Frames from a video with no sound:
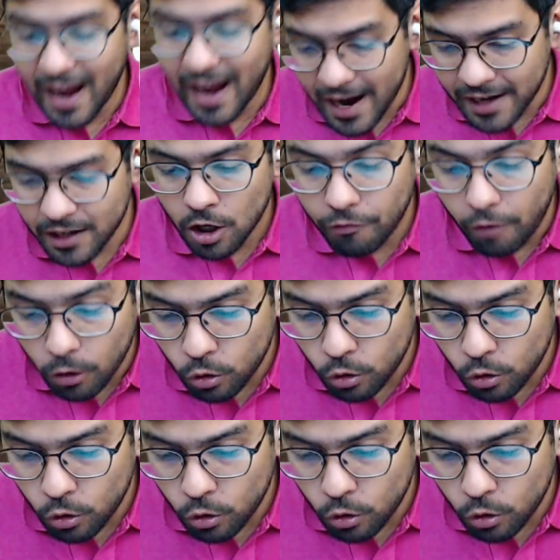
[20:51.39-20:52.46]
and
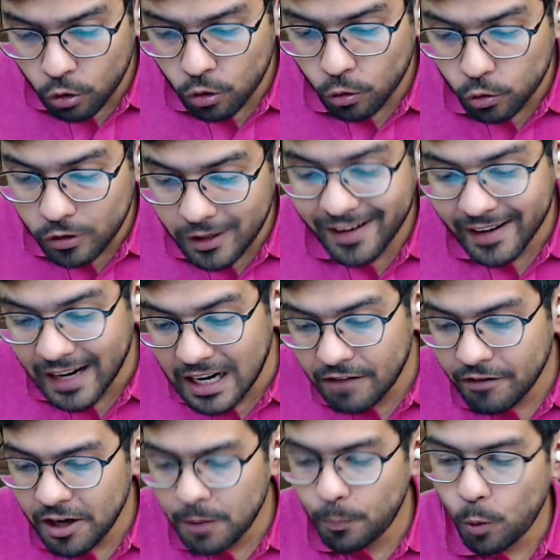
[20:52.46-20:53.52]
follow only
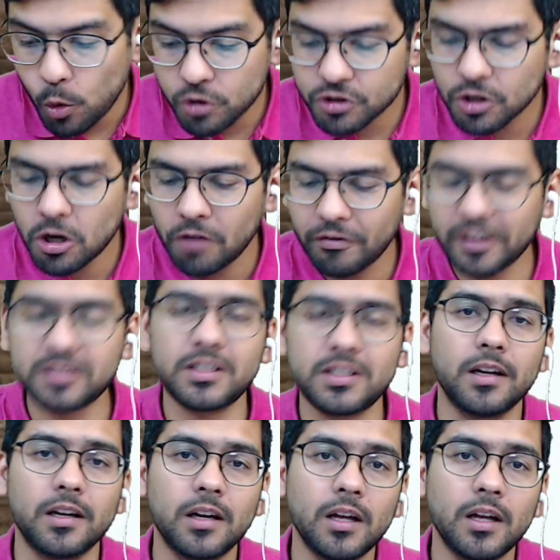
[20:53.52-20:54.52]
relevant portion of essay.